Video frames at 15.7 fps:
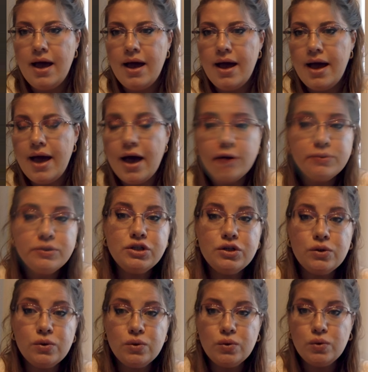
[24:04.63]
helped
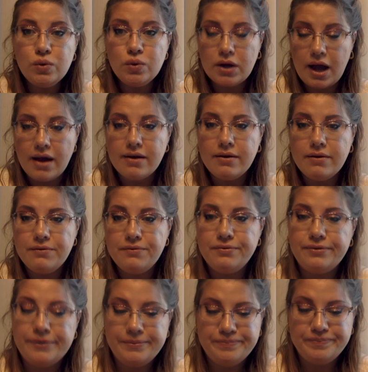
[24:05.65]
you kind of
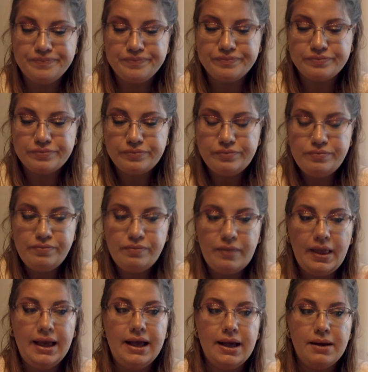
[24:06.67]

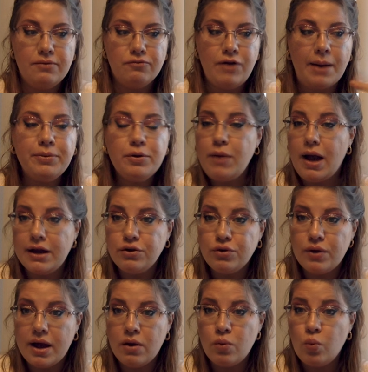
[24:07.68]
wrap your mind
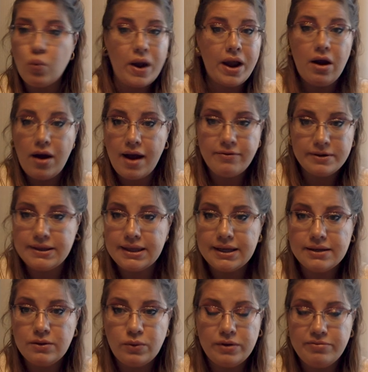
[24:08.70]
around where everything
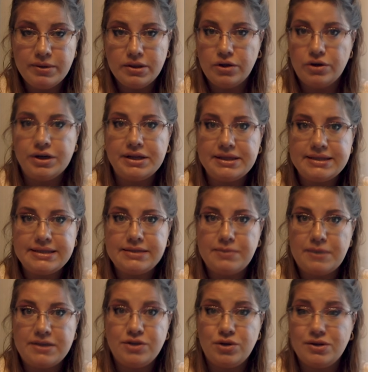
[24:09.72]
that we've been learning this
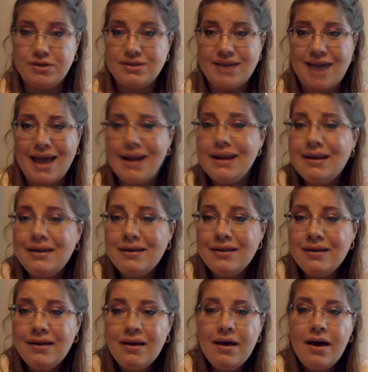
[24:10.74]
semester is headed.
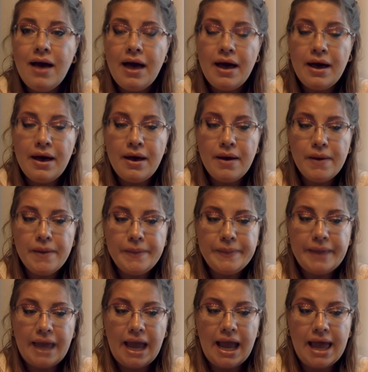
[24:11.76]

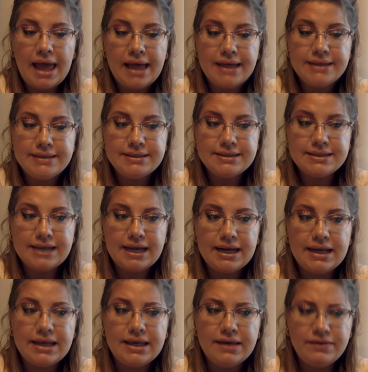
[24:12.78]
And kind
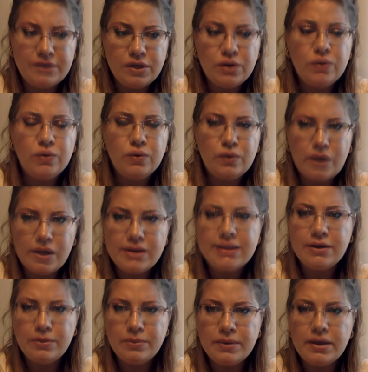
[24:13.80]
of giving you a
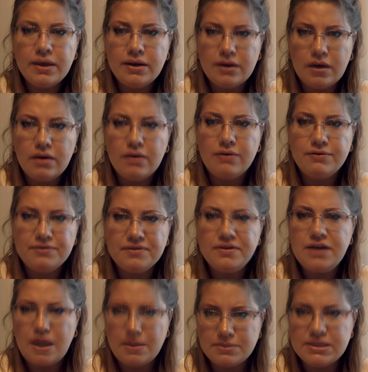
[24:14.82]
little bit of
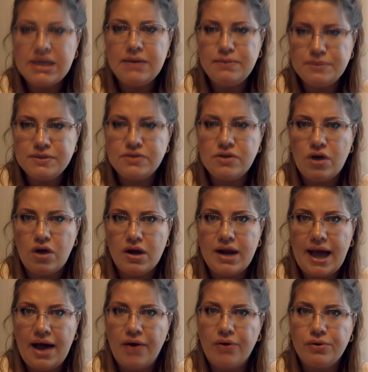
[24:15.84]
top tips on
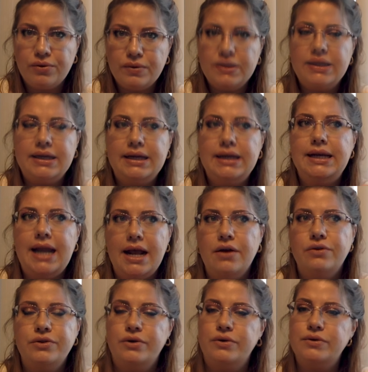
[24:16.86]
how to really nail
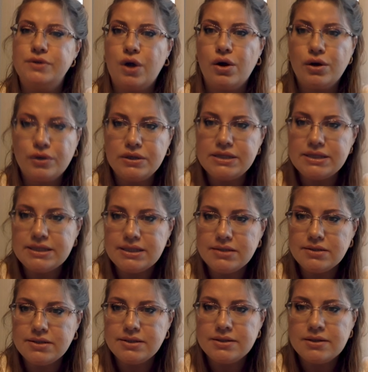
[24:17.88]
those art
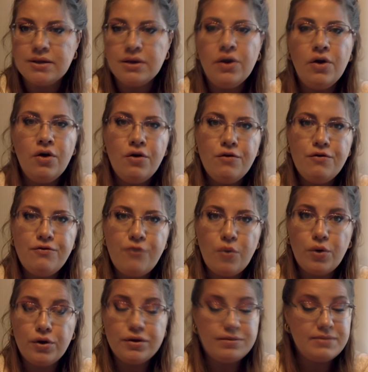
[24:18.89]
critiques
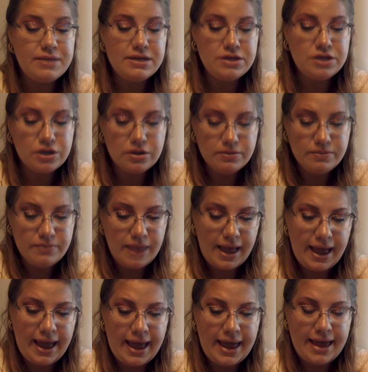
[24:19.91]
for the midterm,
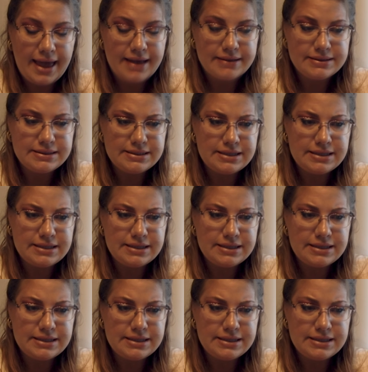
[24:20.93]
and